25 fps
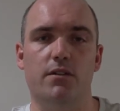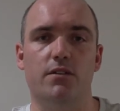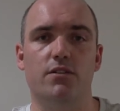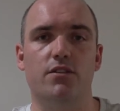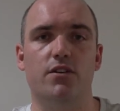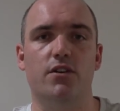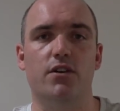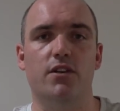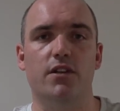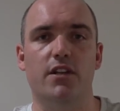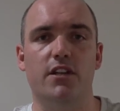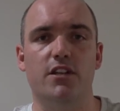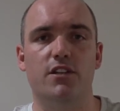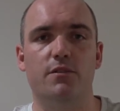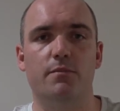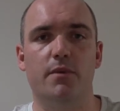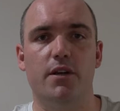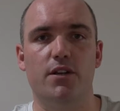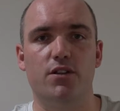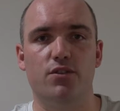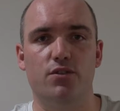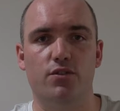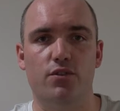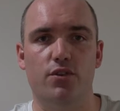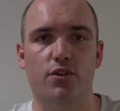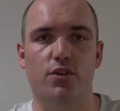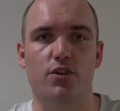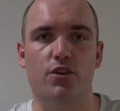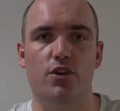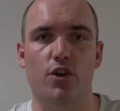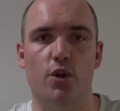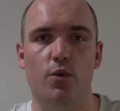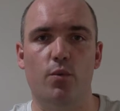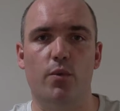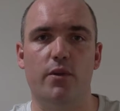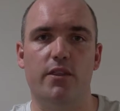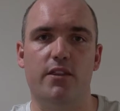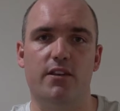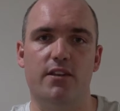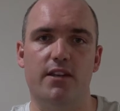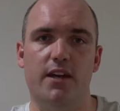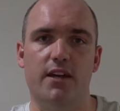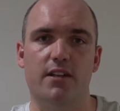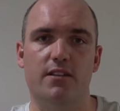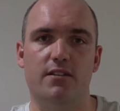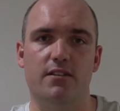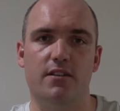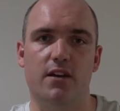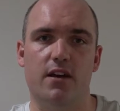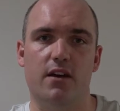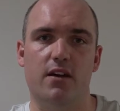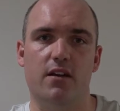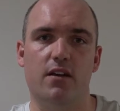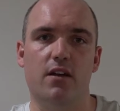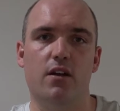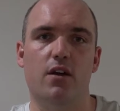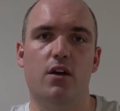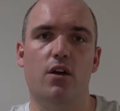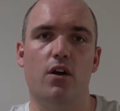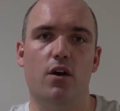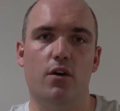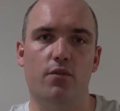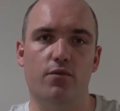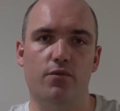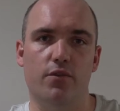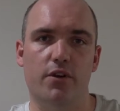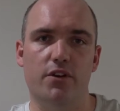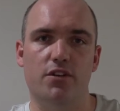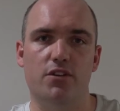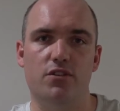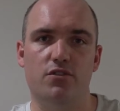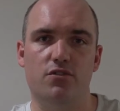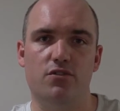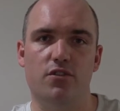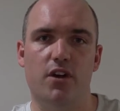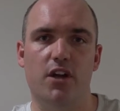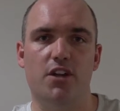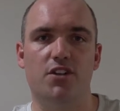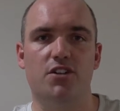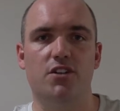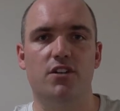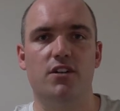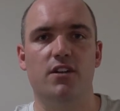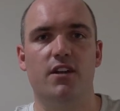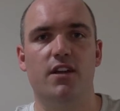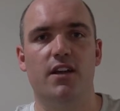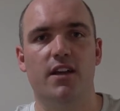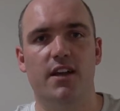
so you need to make sure you know when the dates are of registration